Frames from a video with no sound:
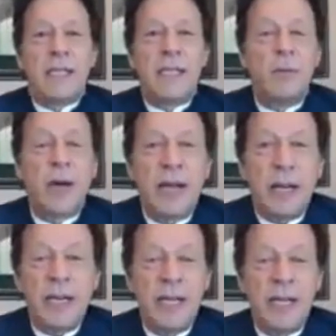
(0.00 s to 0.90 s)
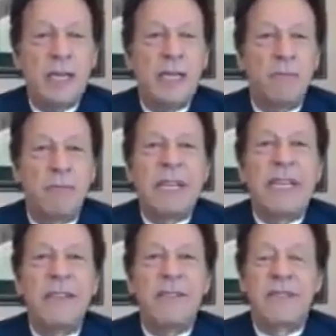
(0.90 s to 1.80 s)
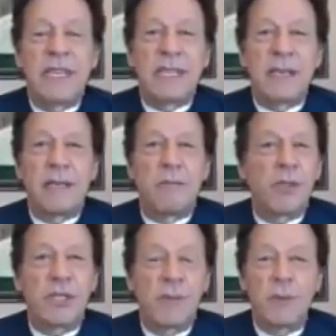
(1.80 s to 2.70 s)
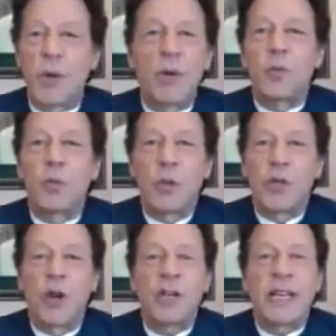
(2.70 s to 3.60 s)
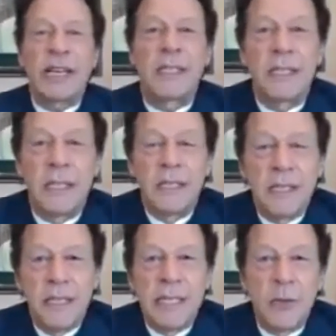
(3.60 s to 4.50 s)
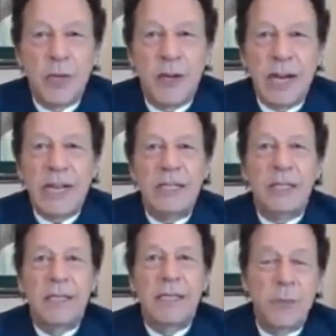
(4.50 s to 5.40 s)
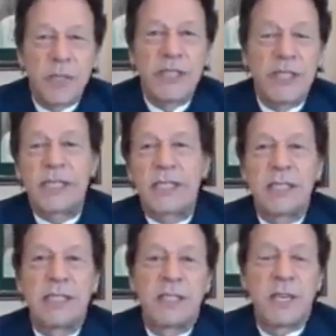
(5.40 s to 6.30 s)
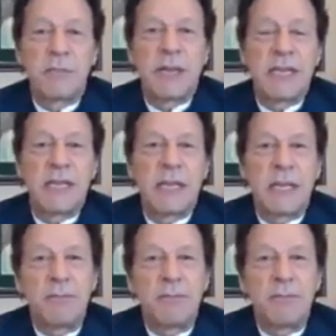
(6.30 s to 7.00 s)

he believed that Muslims would not get equal rights to citizenship in